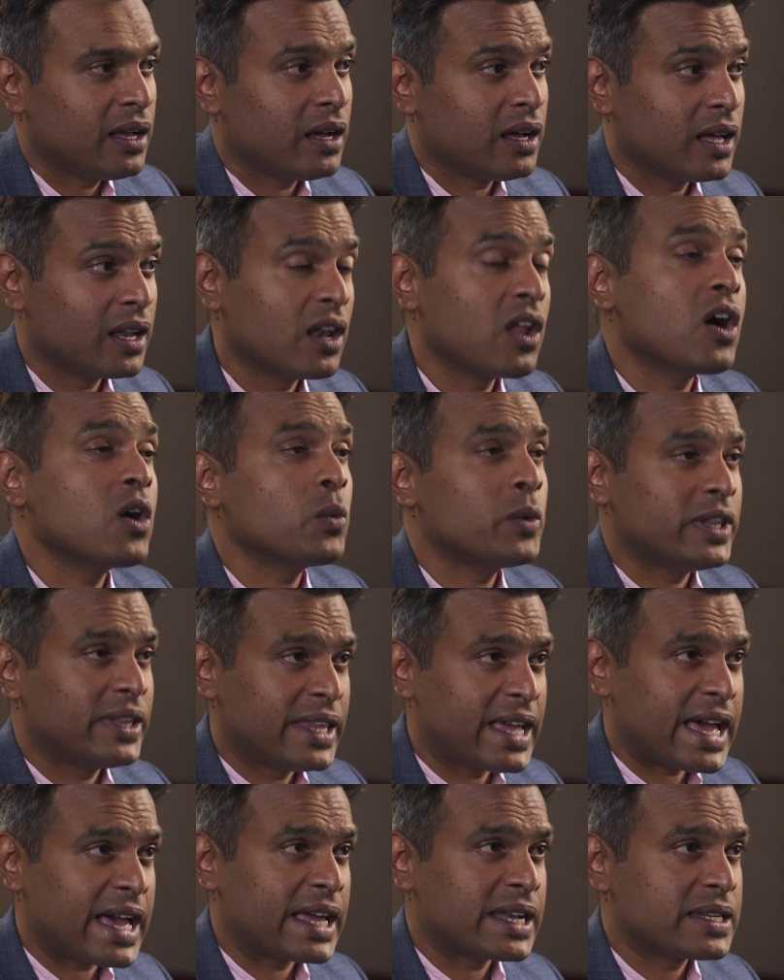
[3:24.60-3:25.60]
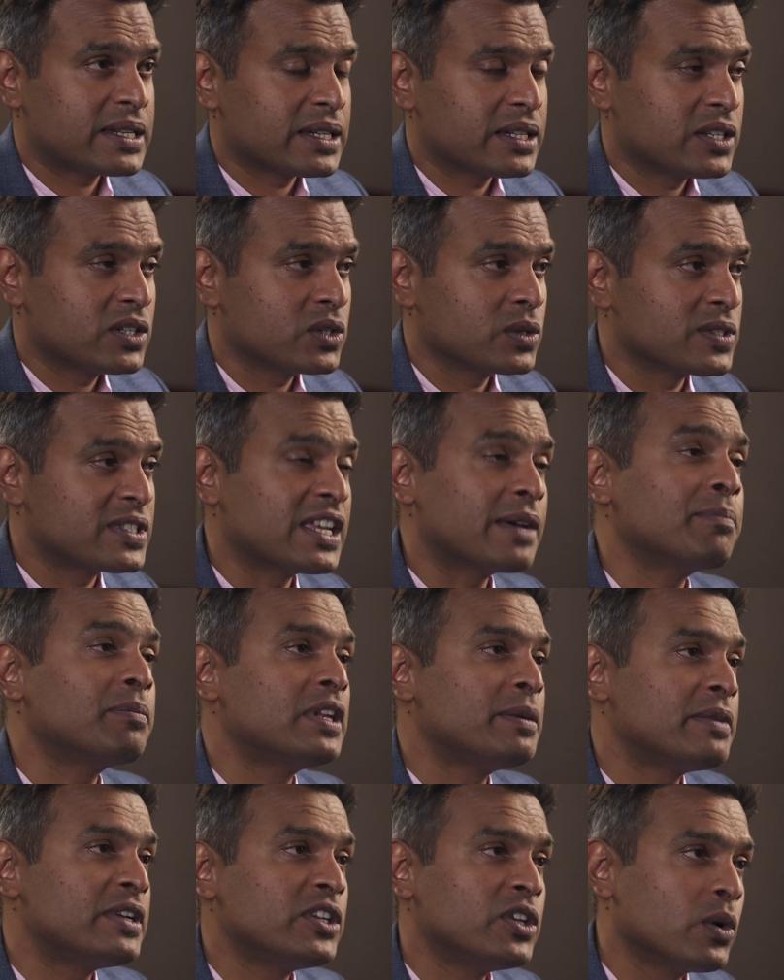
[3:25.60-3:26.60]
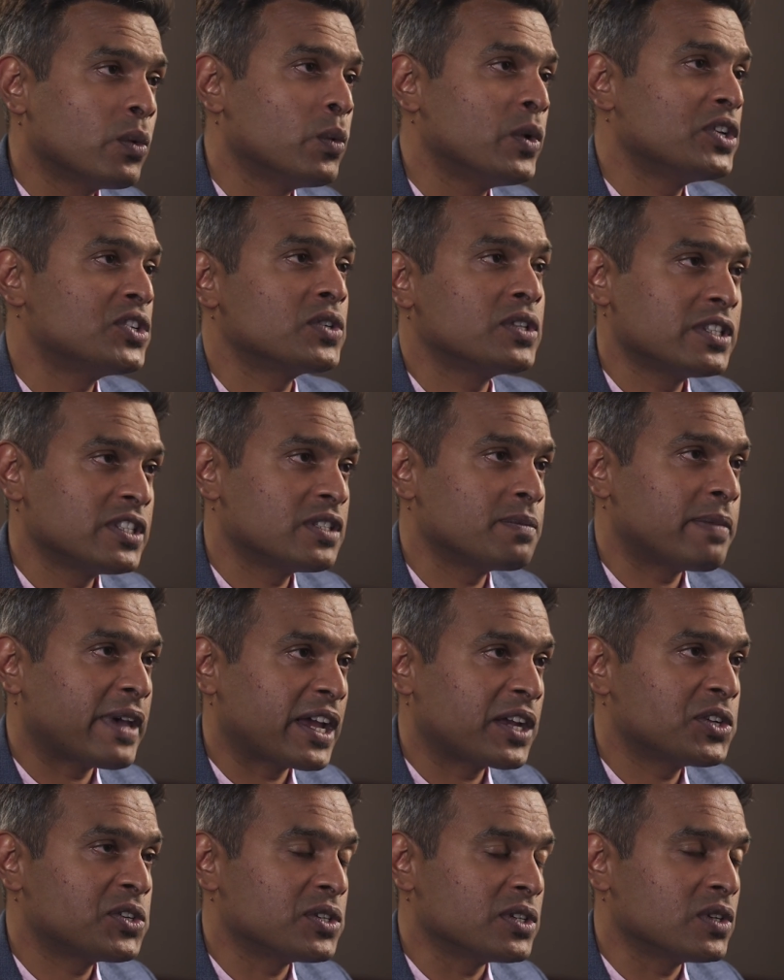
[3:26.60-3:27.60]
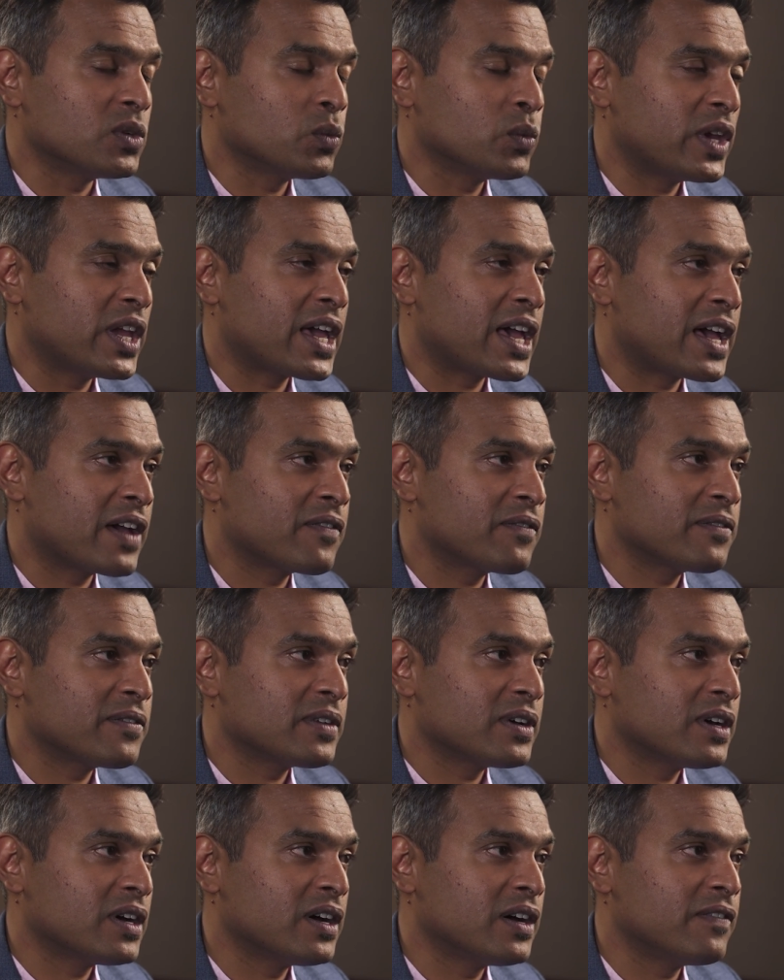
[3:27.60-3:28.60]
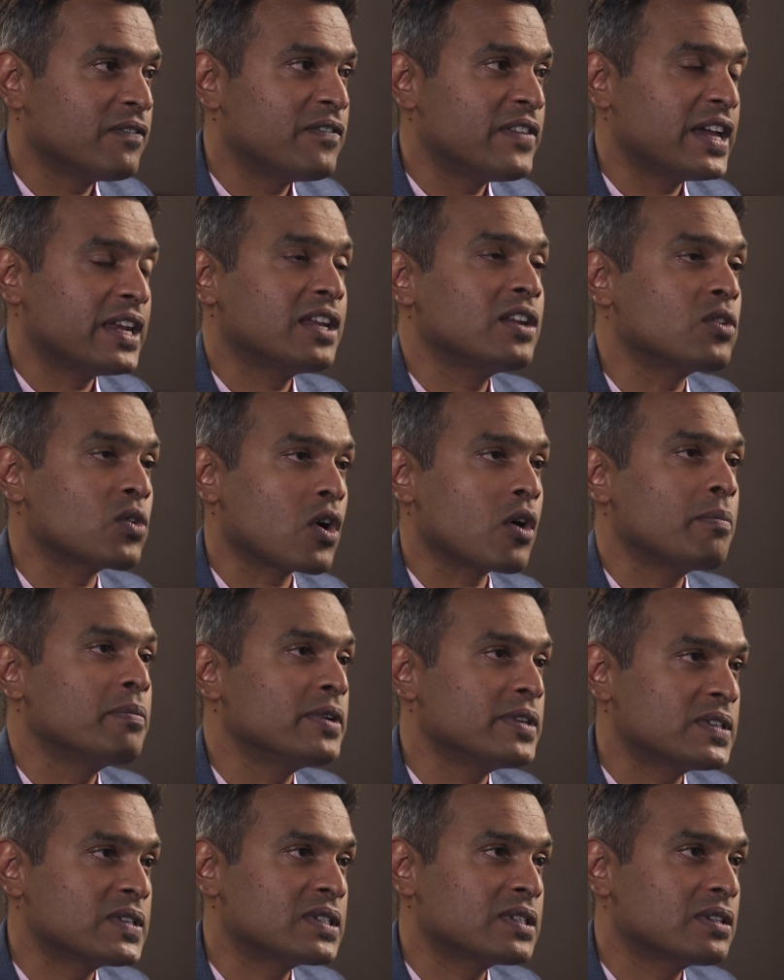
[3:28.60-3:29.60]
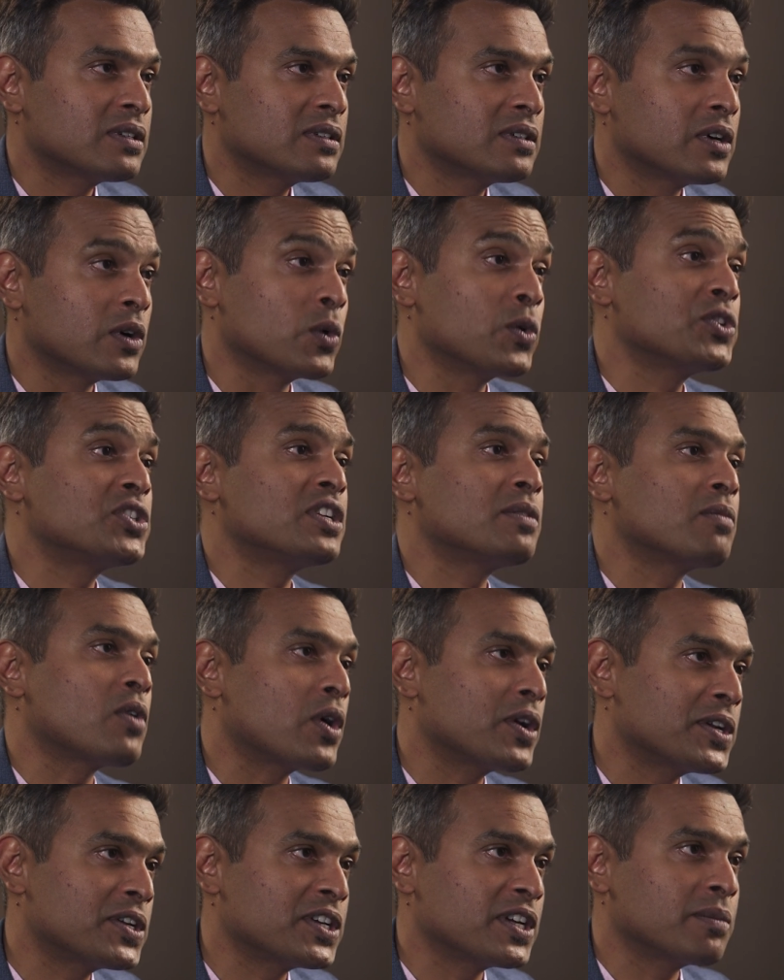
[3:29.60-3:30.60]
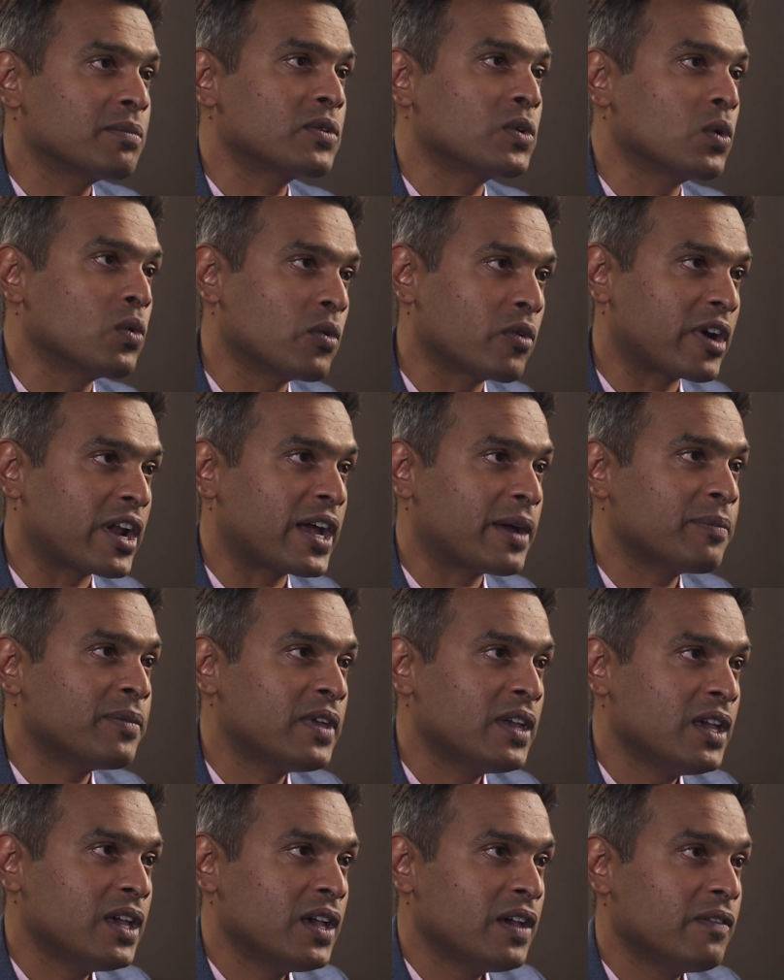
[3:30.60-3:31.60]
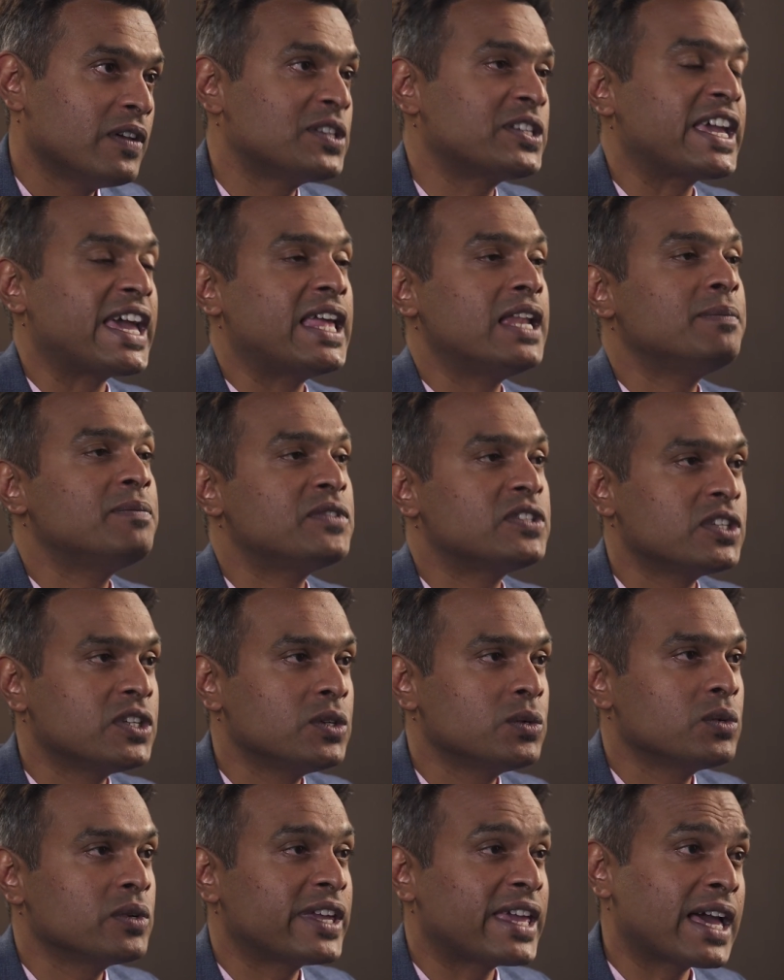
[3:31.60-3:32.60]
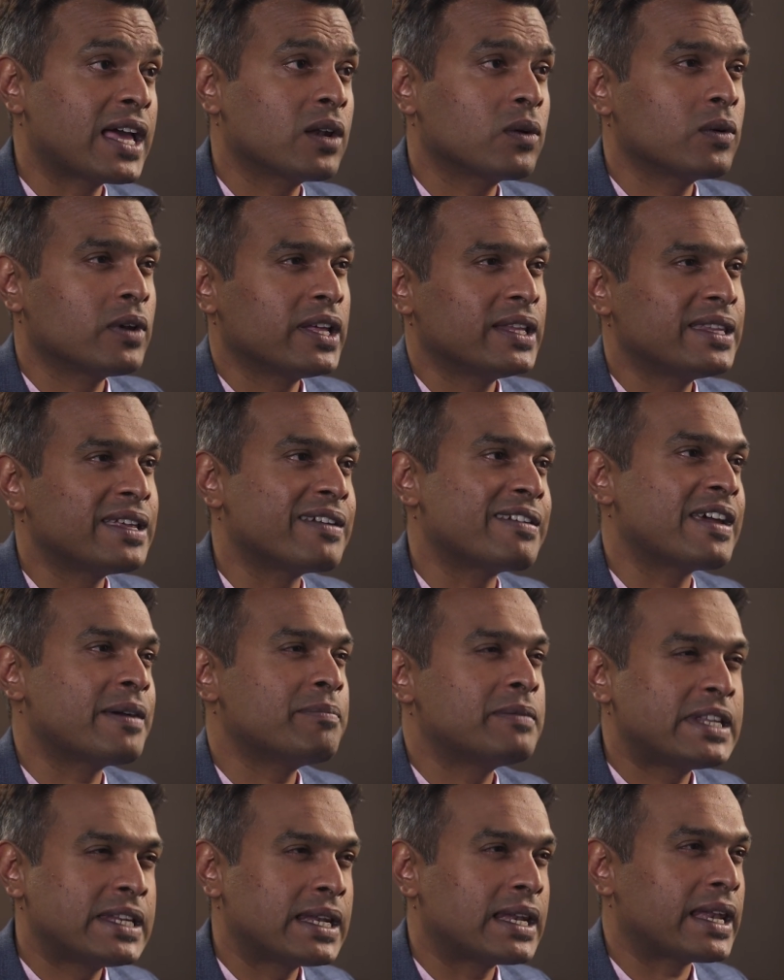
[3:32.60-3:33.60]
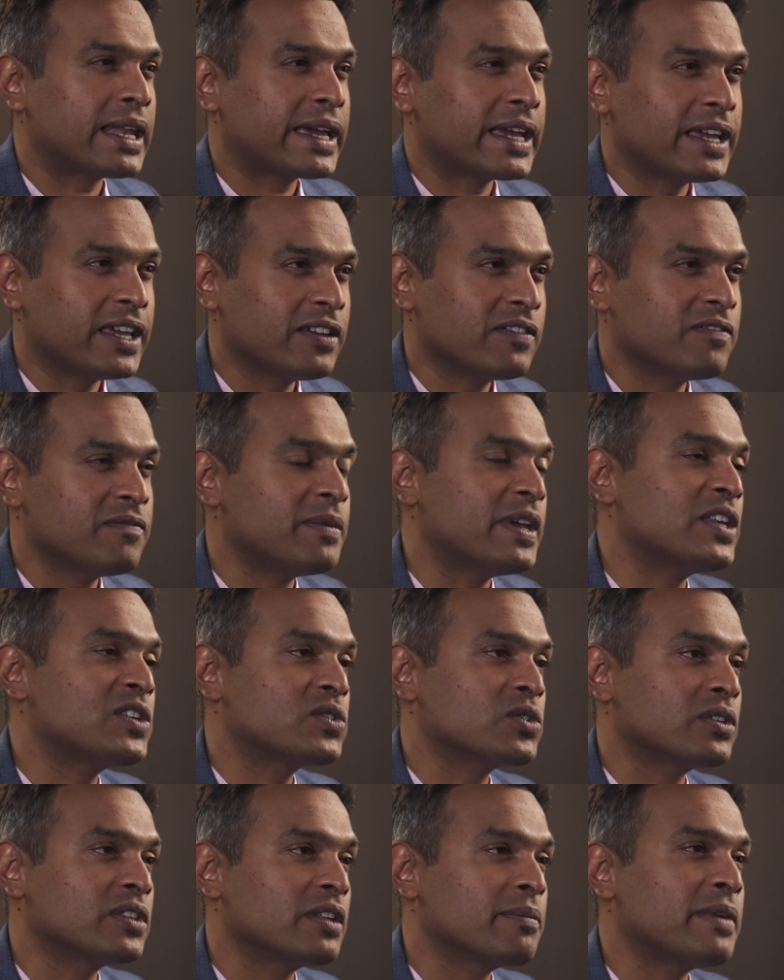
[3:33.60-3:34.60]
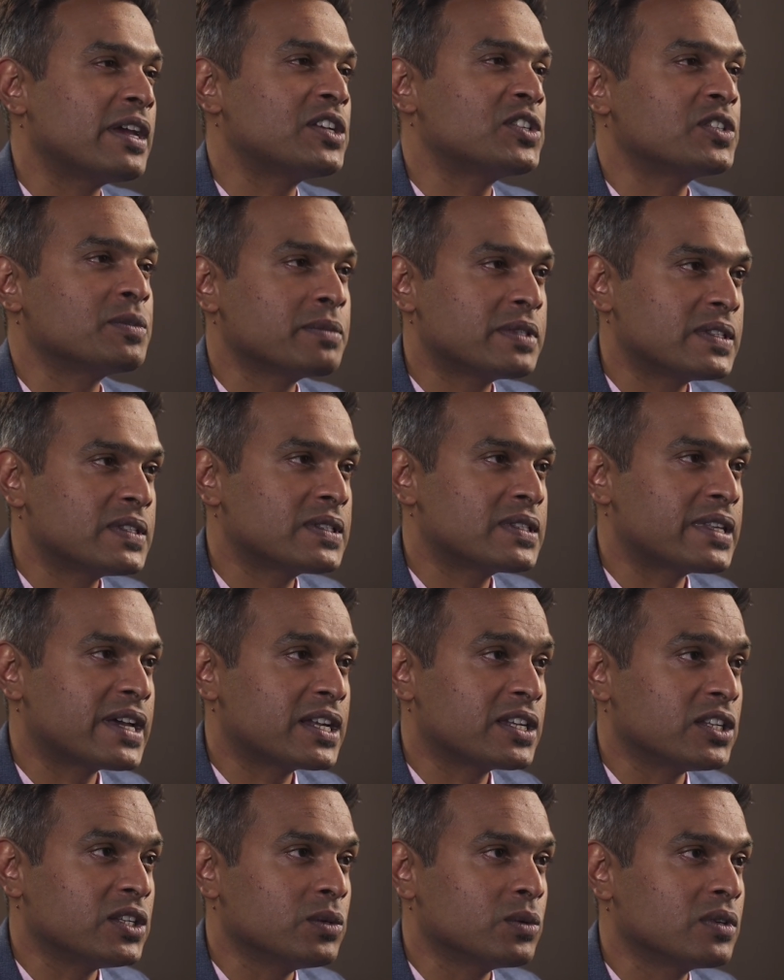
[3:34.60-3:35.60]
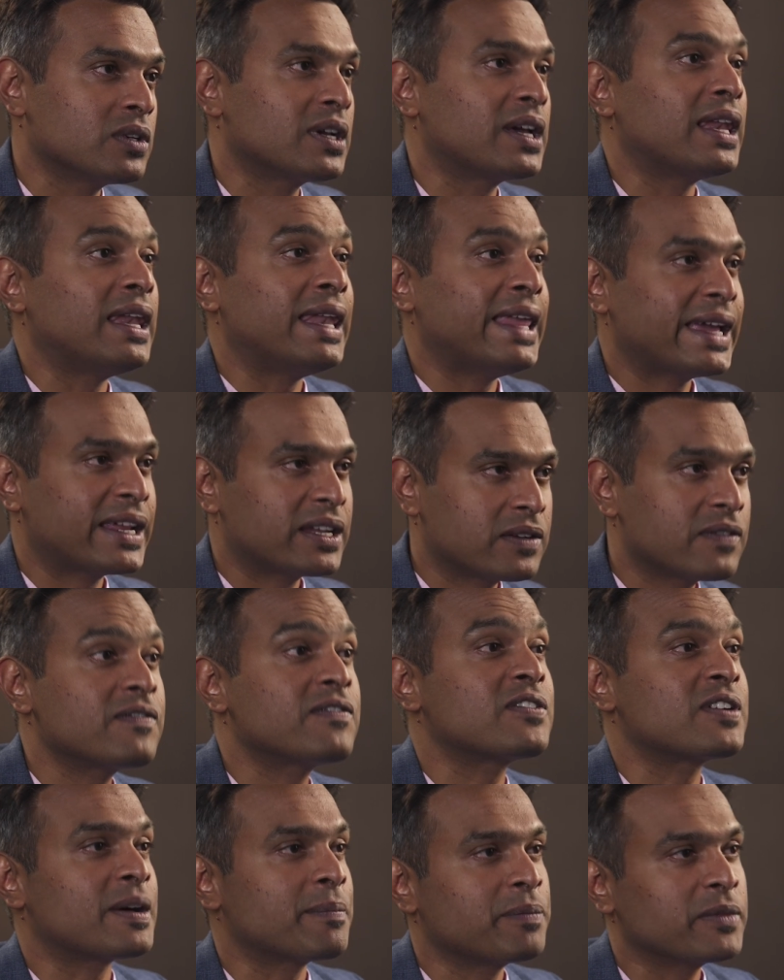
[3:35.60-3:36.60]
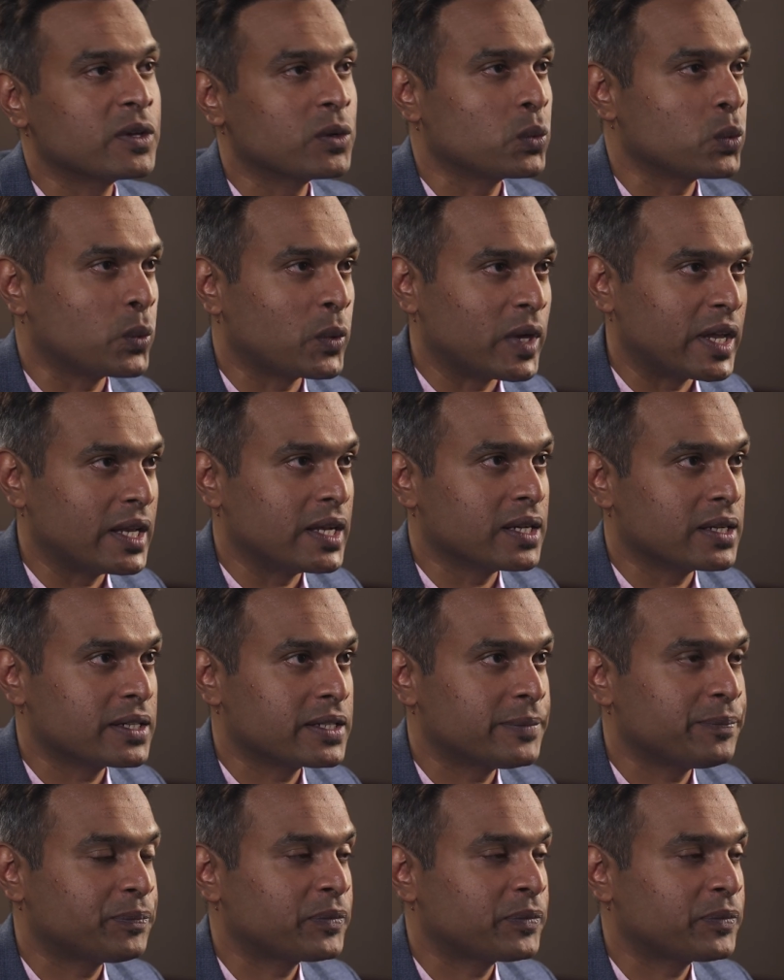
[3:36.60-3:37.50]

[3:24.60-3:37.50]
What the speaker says: Along with that, to supplement your visual inspection, we have a very robust corrosion monitoring program, which helps you calculate the remnant life based on the measurements that you collect from the field.